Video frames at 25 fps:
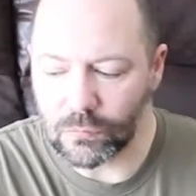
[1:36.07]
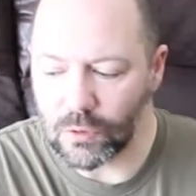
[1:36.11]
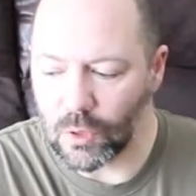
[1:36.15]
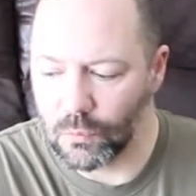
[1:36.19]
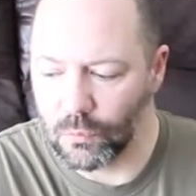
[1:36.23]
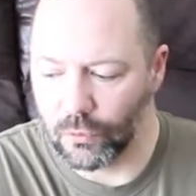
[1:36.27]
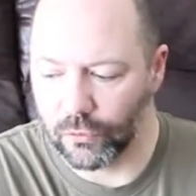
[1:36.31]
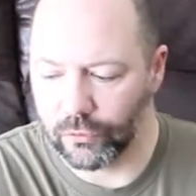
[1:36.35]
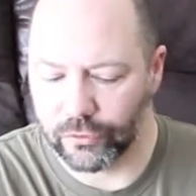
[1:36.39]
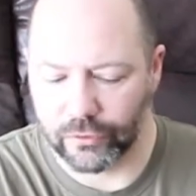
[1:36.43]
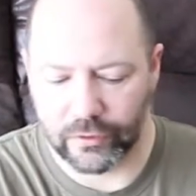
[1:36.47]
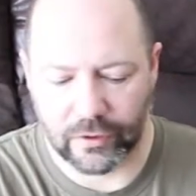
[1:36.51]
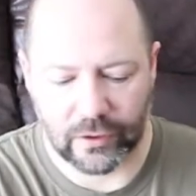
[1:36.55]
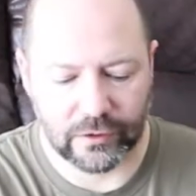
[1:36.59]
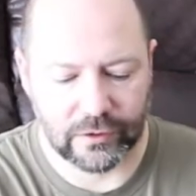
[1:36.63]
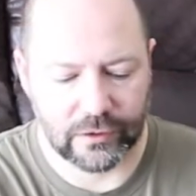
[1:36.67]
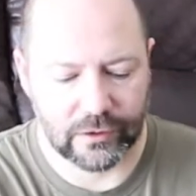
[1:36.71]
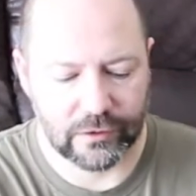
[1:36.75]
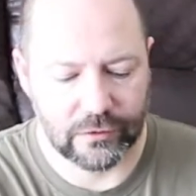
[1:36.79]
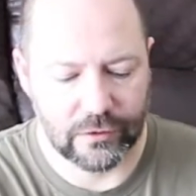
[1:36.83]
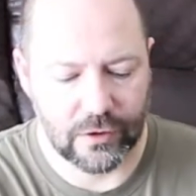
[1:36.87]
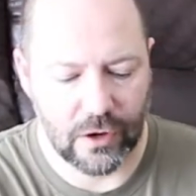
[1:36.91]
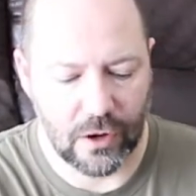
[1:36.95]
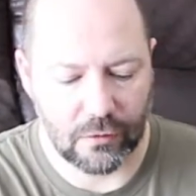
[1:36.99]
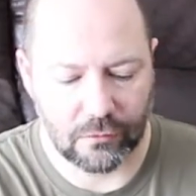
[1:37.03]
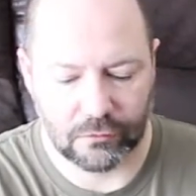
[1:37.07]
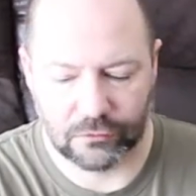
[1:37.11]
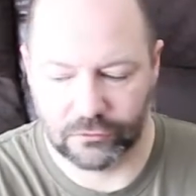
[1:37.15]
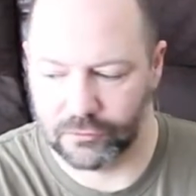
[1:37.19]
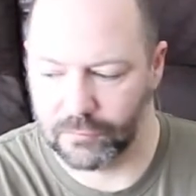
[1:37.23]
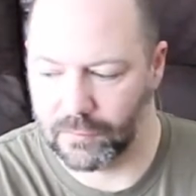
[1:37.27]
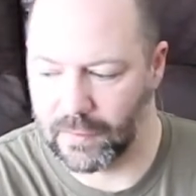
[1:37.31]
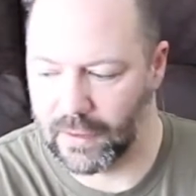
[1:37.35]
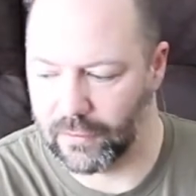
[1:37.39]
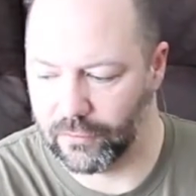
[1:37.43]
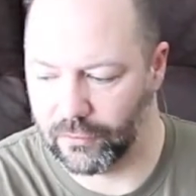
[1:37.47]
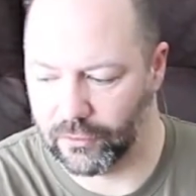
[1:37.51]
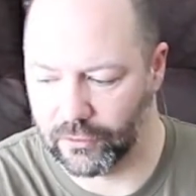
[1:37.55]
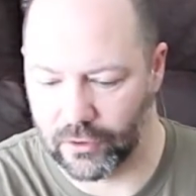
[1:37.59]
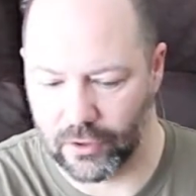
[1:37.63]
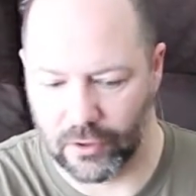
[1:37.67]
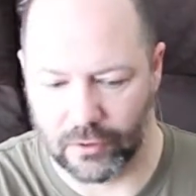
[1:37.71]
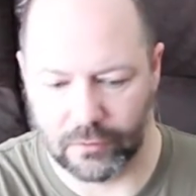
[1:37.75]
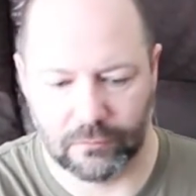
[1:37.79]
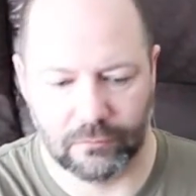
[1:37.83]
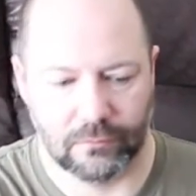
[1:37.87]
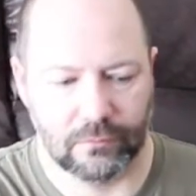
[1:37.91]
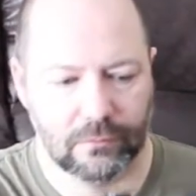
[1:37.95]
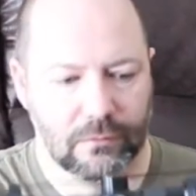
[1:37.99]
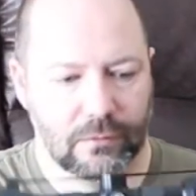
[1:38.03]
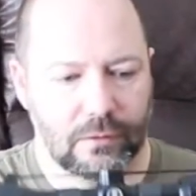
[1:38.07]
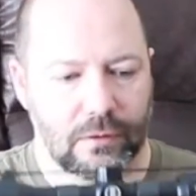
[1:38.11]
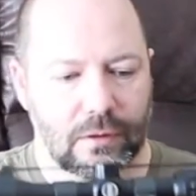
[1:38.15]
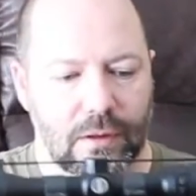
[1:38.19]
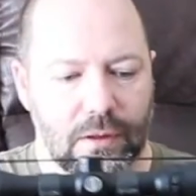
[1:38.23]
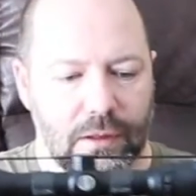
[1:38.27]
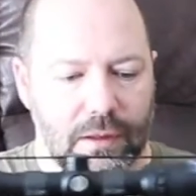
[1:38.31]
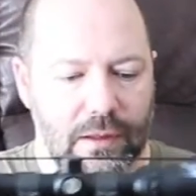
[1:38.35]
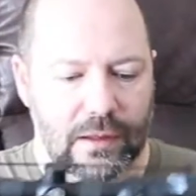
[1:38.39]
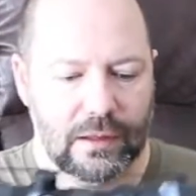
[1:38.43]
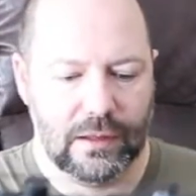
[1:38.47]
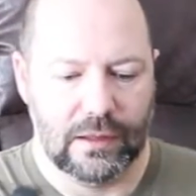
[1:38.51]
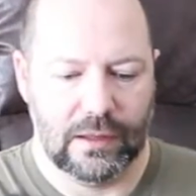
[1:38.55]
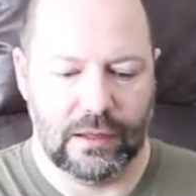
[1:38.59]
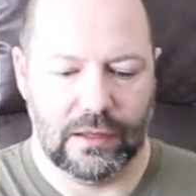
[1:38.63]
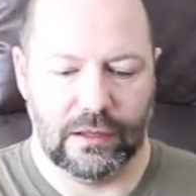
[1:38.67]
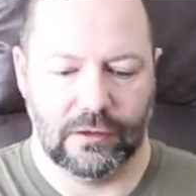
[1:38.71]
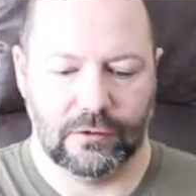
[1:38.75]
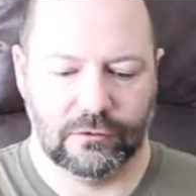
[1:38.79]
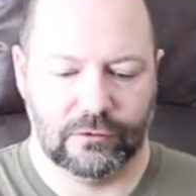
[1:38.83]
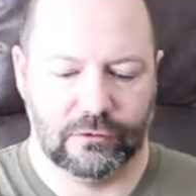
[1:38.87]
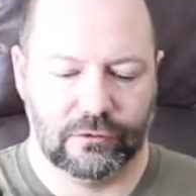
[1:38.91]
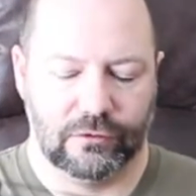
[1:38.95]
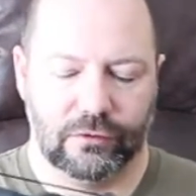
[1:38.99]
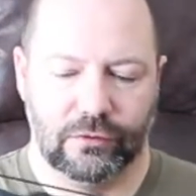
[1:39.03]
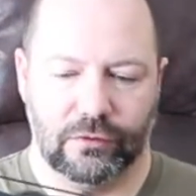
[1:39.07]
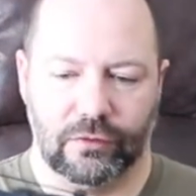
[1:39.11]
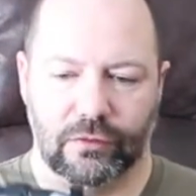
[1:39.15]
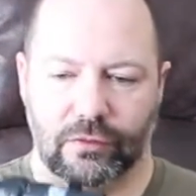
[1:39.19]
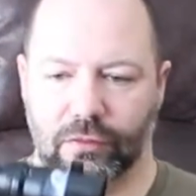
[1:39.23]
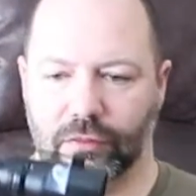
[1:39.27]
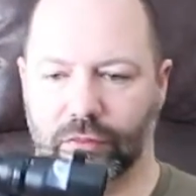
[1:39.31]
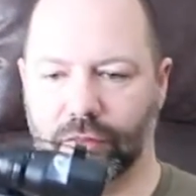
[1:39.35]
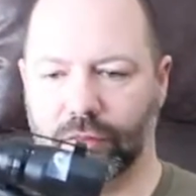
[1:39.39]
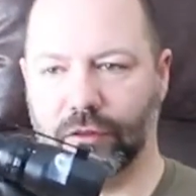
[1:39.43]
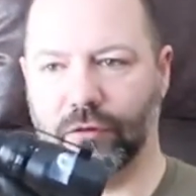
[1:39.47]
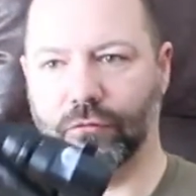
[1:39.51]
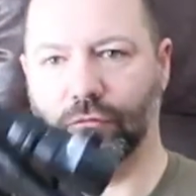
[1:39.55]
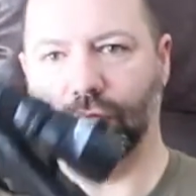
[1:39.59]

One thing I did notice about the gun is the